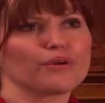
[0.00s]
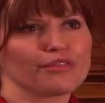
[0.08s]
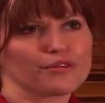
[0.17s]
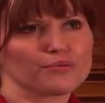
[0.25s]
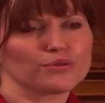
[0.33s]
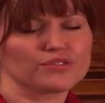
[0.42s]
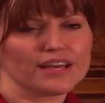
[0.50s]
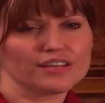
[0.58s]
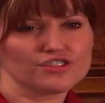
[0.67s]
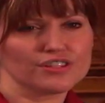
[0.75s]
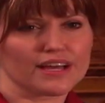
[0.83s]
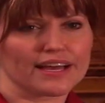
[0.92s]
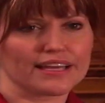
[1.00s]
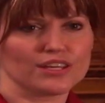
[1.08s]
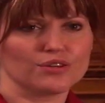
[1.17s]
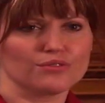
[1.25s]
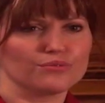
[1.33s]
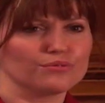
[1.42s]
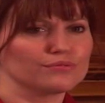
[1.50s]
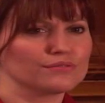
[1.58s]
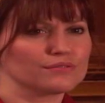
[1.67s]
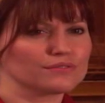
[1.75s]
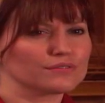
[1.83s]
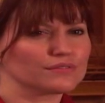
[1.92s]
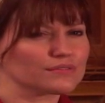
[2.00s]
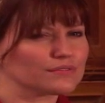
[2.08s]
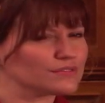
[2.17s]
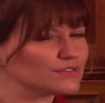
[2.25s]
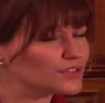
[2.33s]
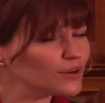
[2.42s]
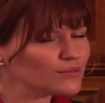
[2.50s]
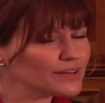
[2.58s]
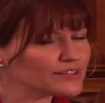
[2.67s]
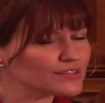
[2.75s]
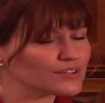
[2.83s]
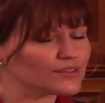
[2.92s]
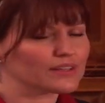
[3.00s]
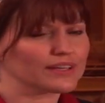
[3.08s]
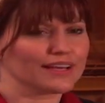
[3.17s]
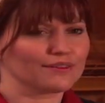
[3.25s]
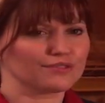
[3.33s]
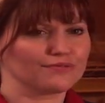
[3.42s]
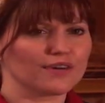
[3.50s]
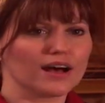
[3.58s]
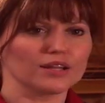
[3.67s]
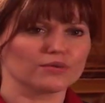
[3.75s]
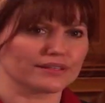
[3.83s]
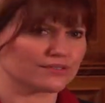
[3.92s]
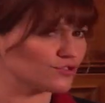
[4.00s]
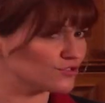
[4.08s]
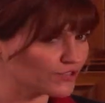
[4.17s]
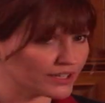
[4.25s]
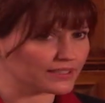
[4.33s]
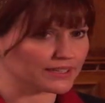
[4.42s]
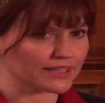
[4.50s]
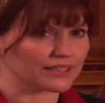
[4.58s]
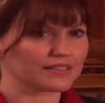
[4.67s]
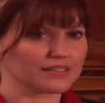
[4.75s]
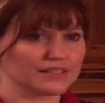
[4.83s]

with the rotation diet, you don't necessarily have to follow it strictly.